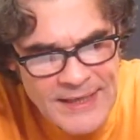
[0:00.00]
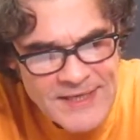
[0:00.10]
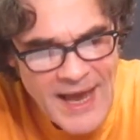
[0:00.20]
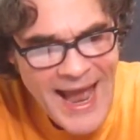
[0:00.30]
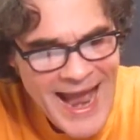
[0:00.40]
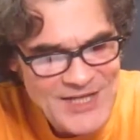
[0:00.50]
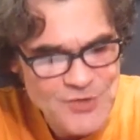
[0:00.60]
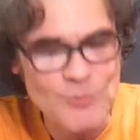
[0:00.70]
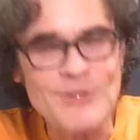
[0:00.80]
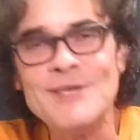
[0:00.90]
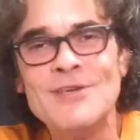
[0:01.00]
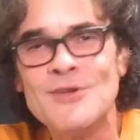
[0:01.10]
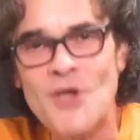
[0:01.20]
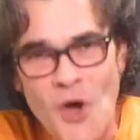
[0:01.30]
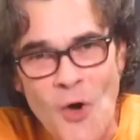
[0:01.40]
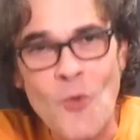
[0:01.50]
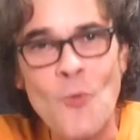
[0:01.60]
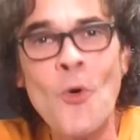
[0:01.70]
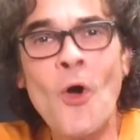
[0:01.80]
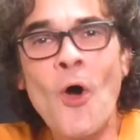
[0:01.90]
to actually
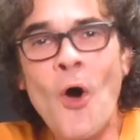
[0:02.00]
go